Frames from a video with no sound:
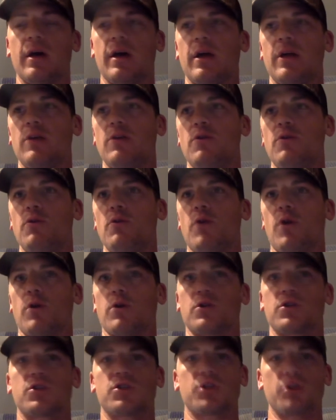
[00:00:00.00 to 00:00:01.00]
you are
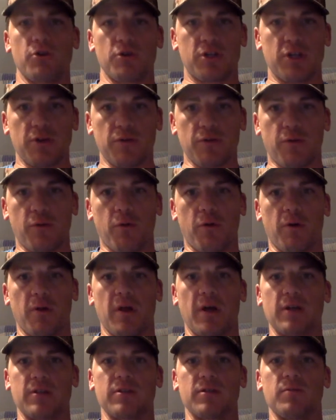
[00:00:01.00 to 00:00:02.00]
searching for a
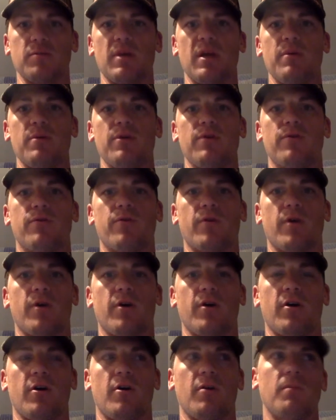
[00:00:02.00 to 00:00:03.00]
lesson, maybe
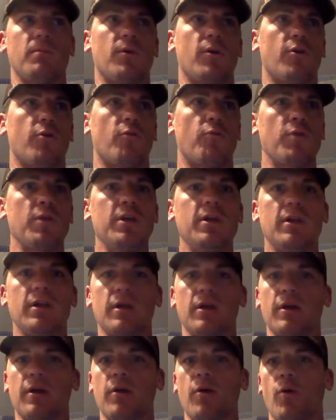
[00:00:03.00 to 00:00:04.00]
from a
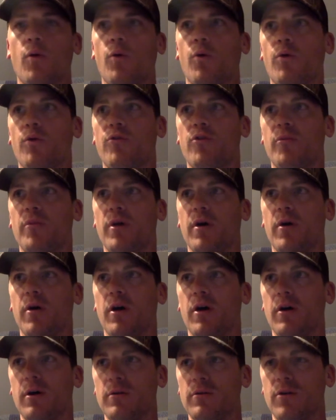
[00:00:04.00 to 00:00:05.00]
reading or from
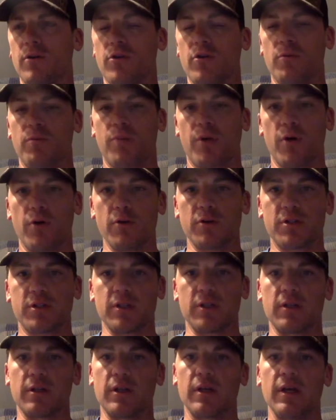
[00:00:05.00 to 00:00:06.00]
another
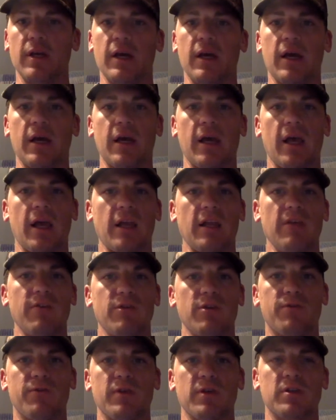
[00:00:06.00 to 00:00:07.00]
person. And even
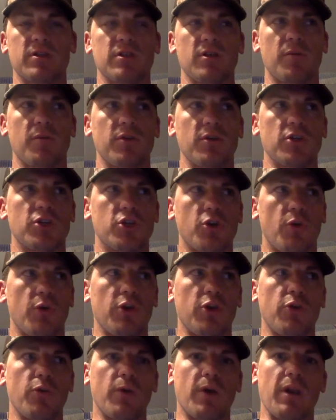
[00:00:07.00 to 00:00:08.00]
if it's somebody showing
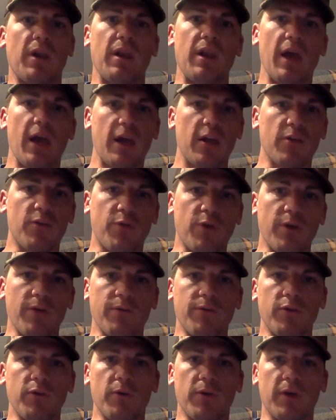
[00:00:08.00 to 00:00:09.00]
you a negative way
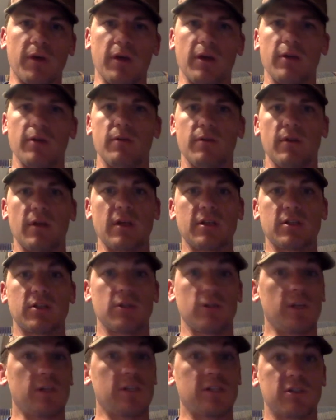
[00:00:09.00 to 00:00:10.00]
of doing it,
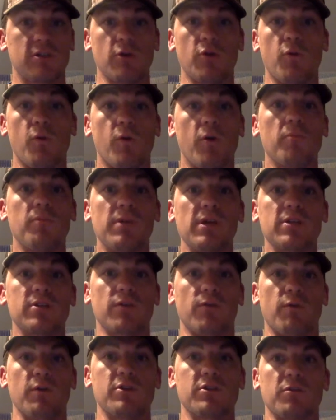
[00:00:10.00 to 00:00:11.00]
that's still one piece
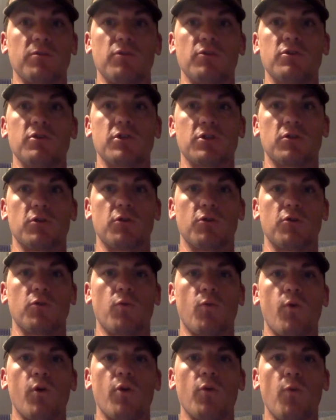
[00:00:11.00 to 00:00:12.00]
of wisdom. You just learned
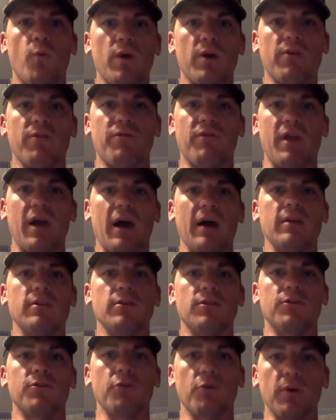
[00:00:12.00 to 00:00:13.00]
one way of not
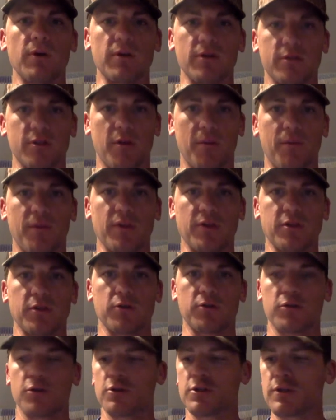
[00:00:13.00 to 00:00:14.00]
doing something. So
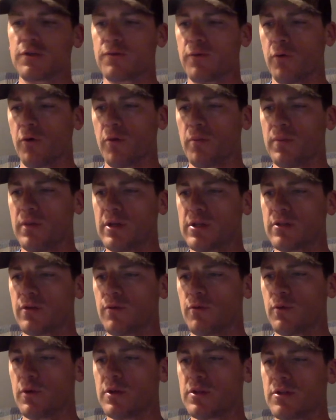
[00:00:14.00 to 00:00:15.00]
searching for a piece
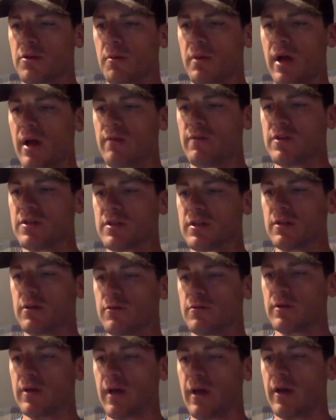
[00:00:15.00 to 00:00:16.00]
of wisdom every
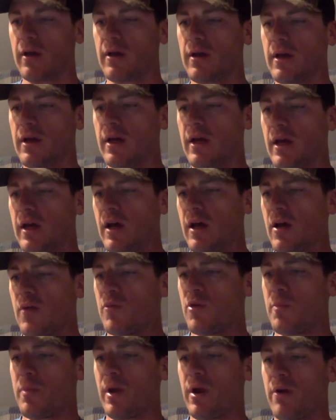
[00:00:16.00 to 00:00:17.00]
single day.
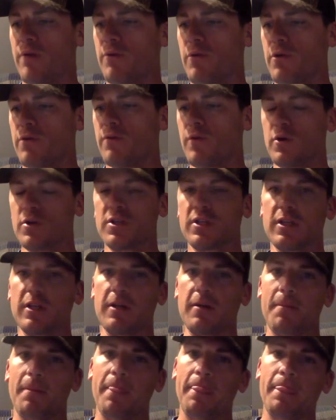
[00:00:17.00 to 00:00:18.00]
Prepare for adversity.